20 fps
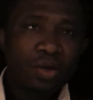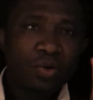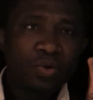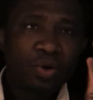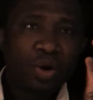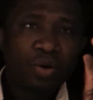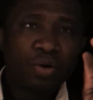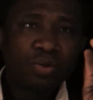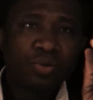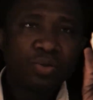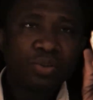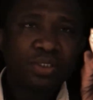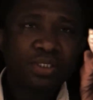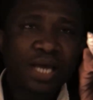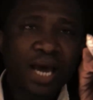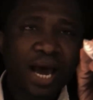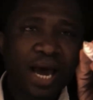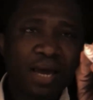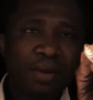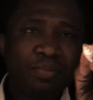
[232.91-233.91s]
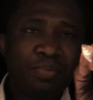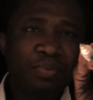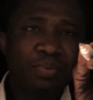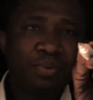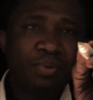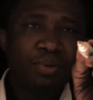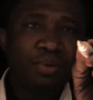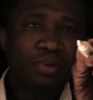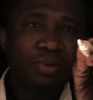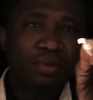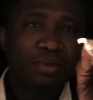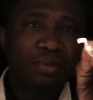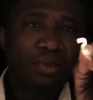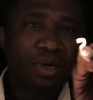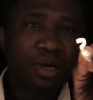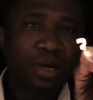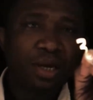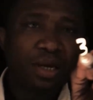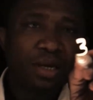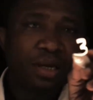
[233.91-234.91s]
you are going to type
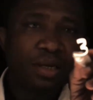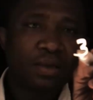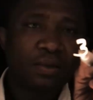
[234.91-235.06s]
3,